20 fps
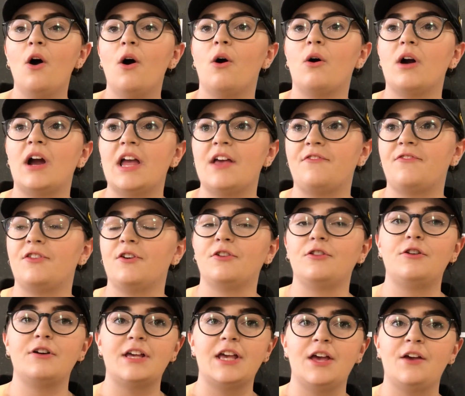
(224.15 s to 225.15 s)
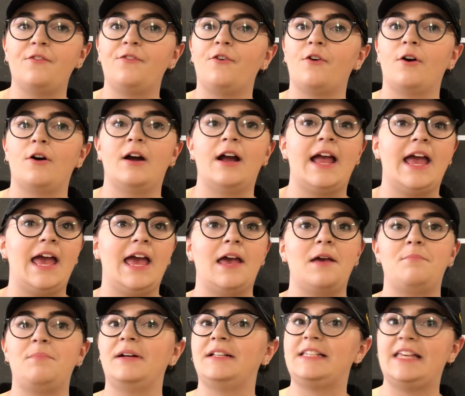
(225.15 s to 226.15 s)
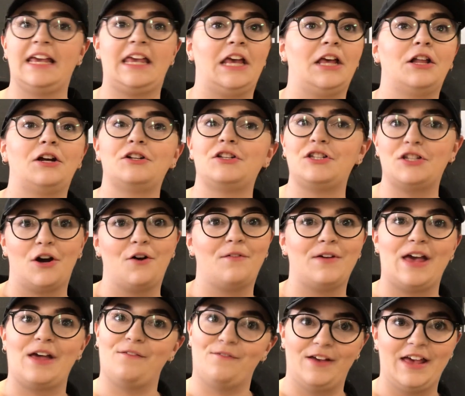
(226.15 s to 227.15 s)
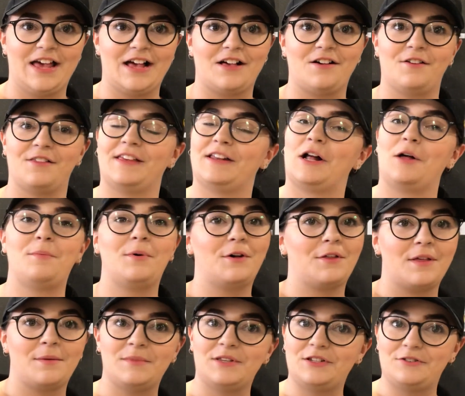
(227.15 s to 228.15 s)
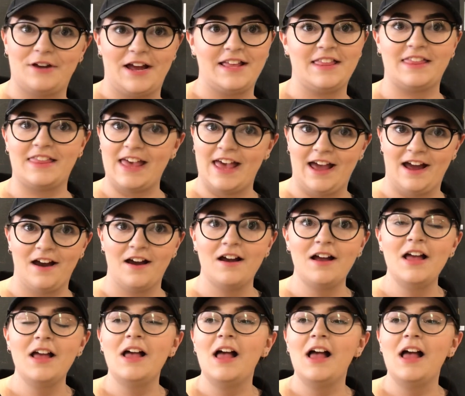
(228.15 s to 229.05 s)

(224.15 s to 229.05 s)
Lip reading: Or if they're looking for a particular Soviet vehicle, then I'll pull them straight there.